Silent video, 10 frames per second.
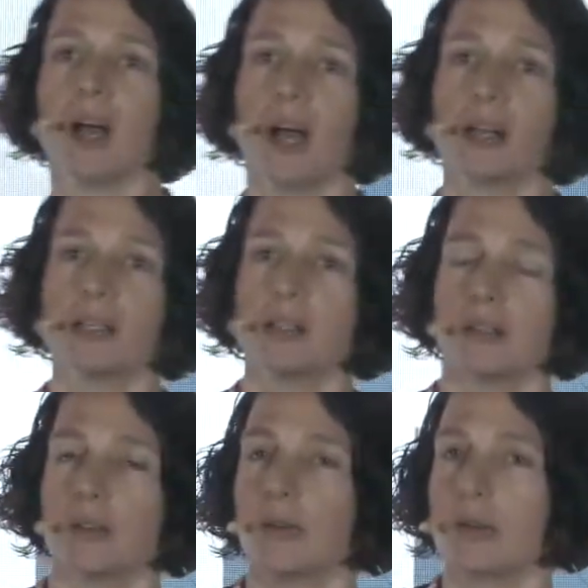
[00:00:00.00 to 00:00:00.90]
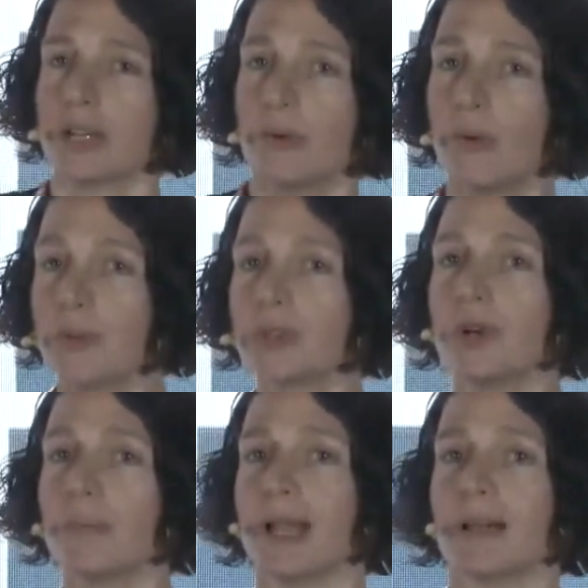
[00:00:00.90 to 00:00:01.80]
and who can also
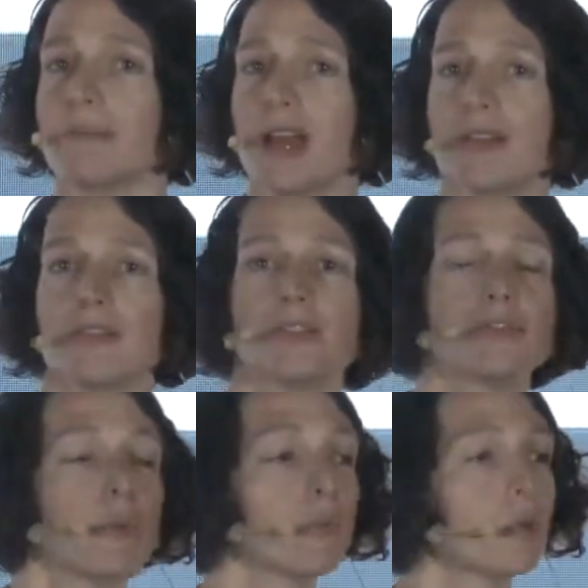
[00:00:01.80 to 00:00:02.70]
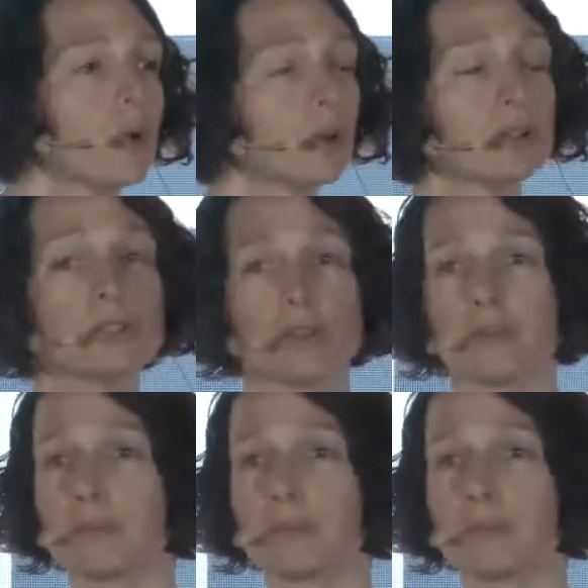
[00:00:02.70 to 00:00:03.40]
apply methods from the worlds of